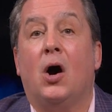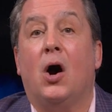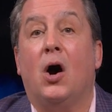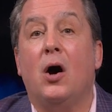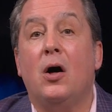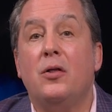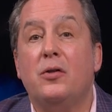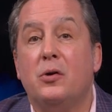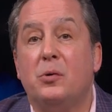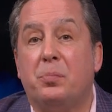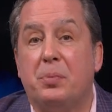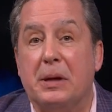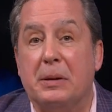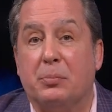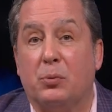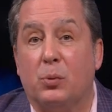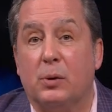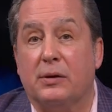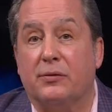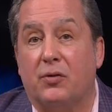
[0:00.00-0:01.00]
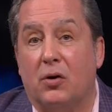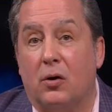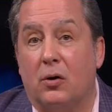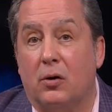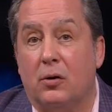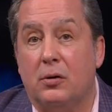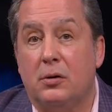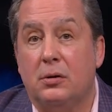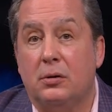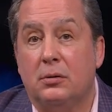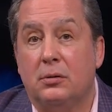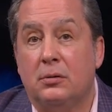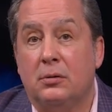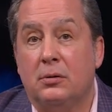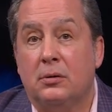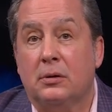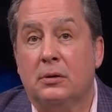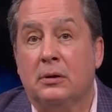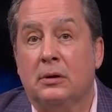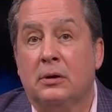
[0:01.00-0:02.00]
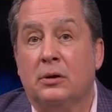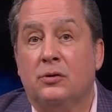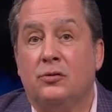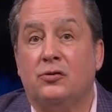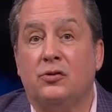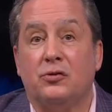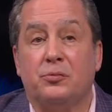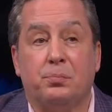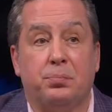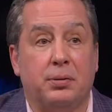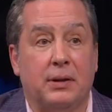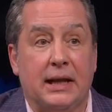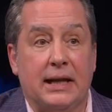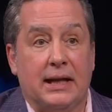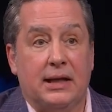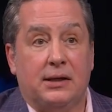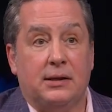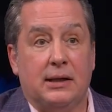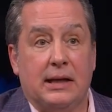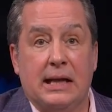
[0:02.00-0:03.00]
Other people we've heard just play it